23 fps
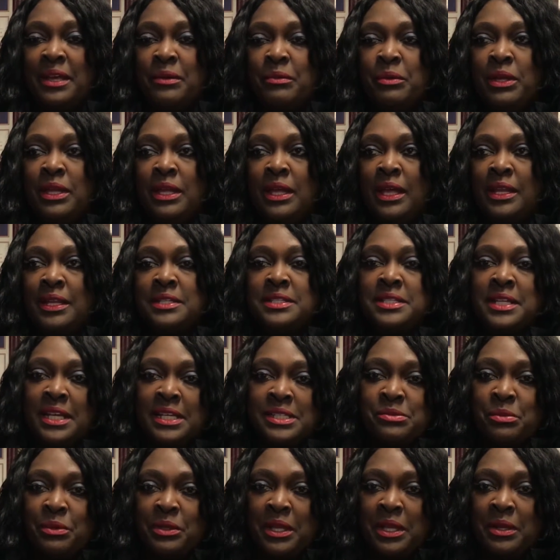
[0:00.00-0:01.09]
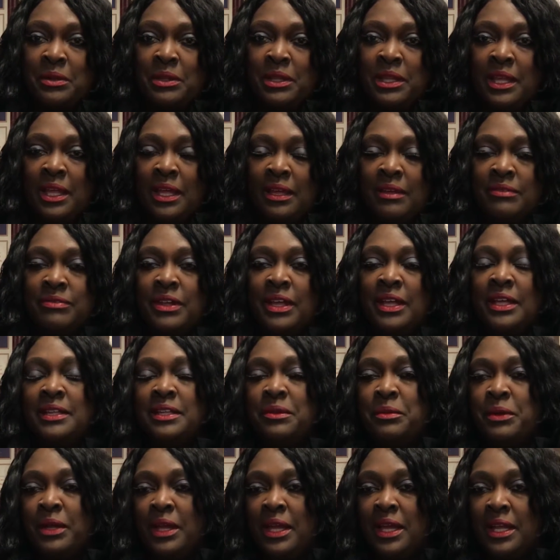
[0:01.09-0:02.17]
We had a test when they left,
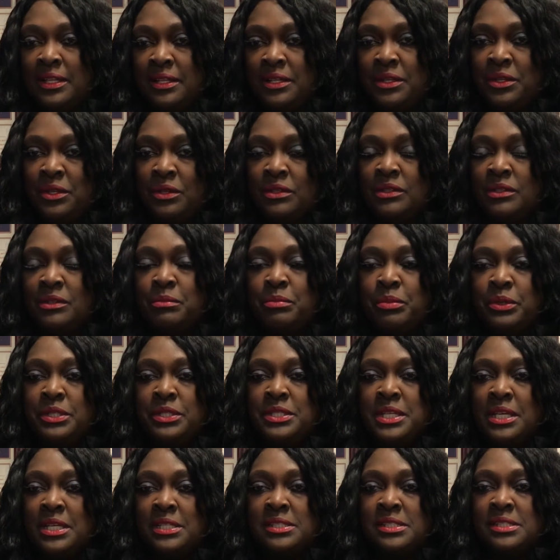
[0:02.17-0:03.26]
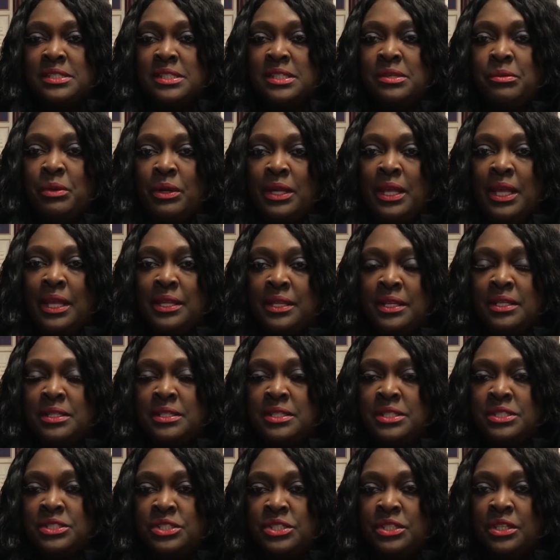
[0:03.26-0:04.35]
then we had, you know, a little pretest to see what kind of
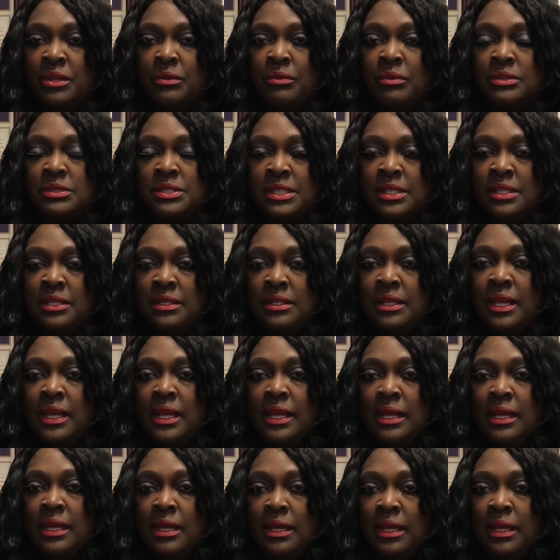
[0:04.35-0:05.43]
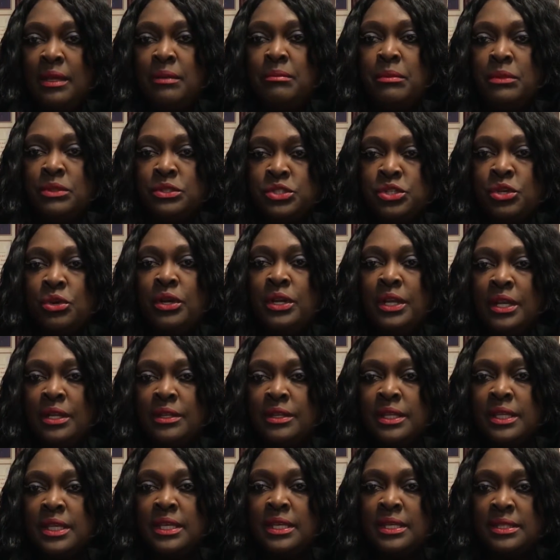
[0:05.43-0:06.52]
condition they was in. And majority of
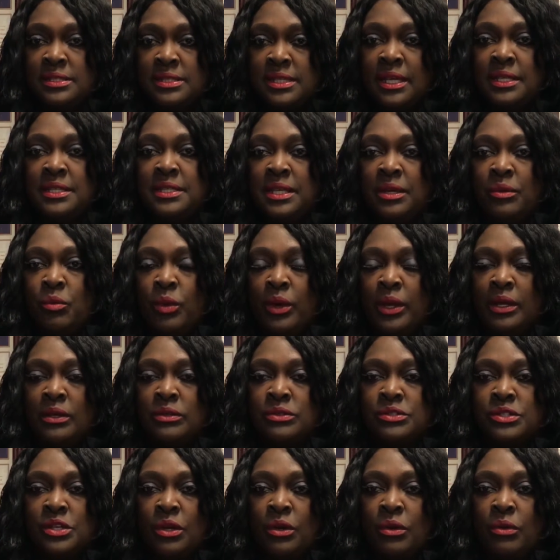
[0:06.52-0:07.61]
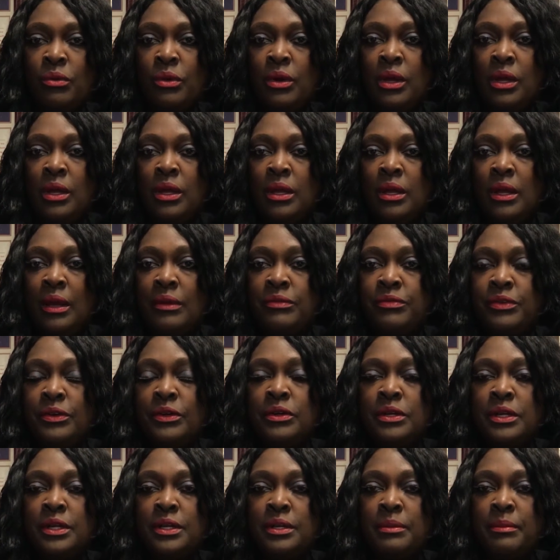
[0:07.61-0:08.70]
the kids, they did well, so I feel
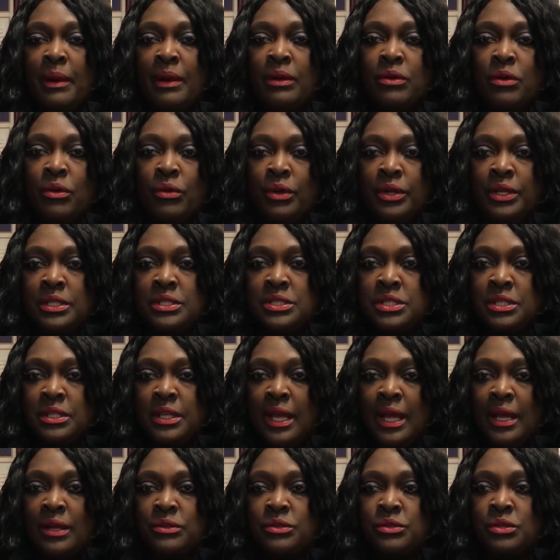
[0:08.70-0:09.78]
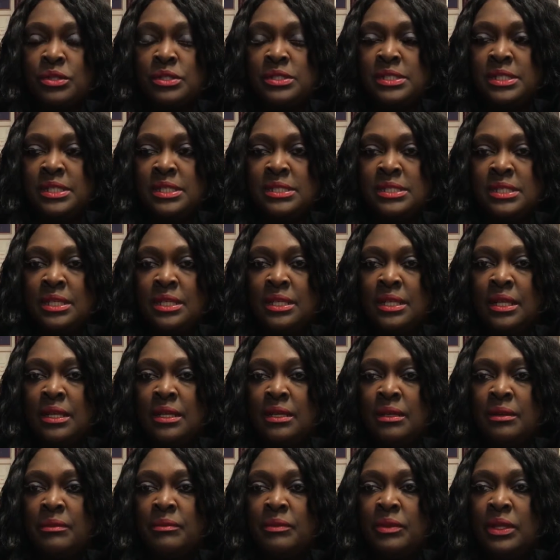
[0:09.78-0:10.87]
good about going into the outdoor
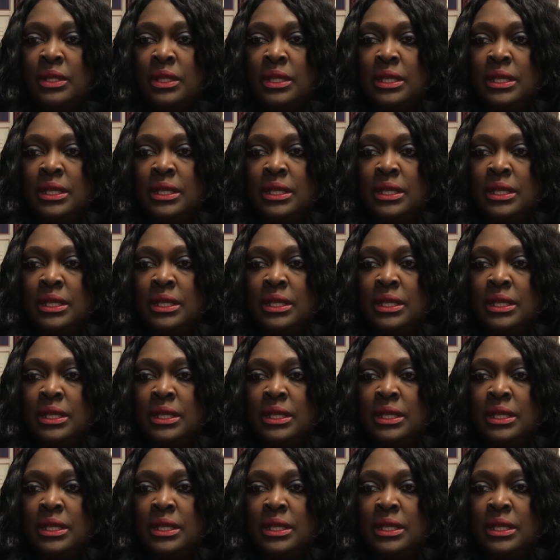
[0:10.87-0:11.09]
season.